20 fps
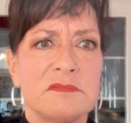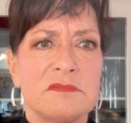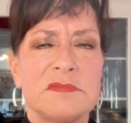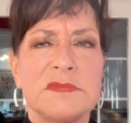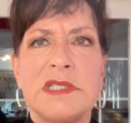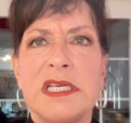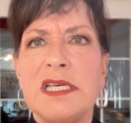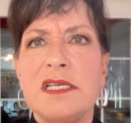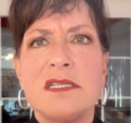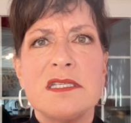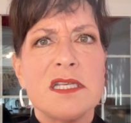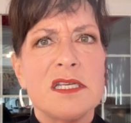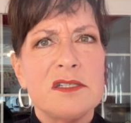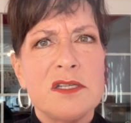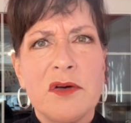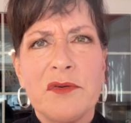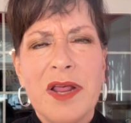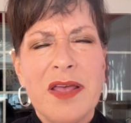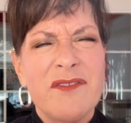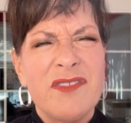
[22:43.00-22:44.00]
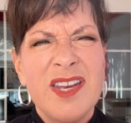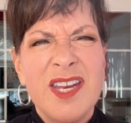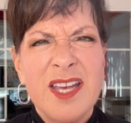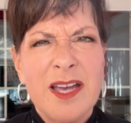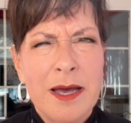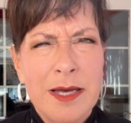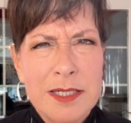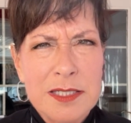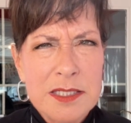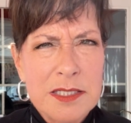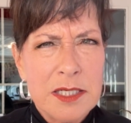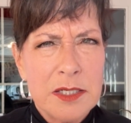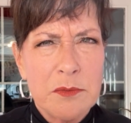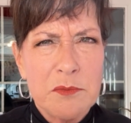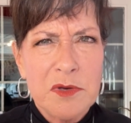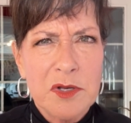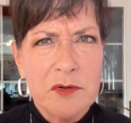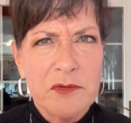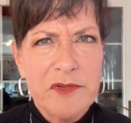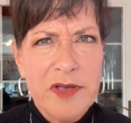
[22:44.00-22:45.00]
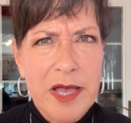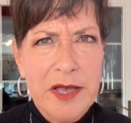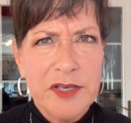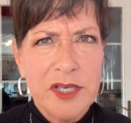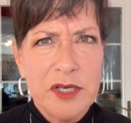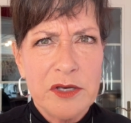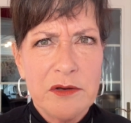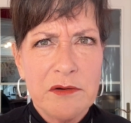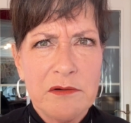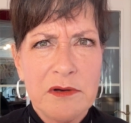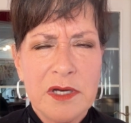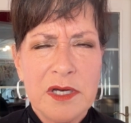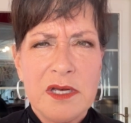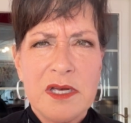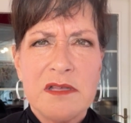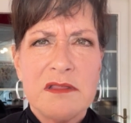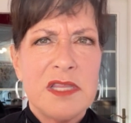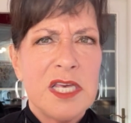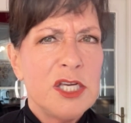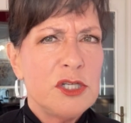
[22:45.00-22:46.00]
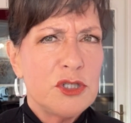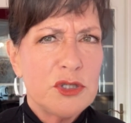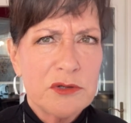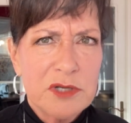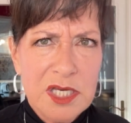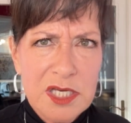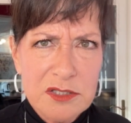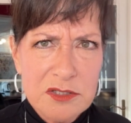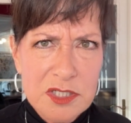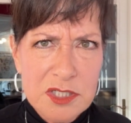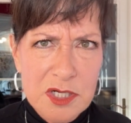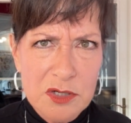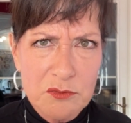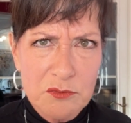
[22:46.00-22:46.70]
things that don't have any kind of sentimental value, things your kids don't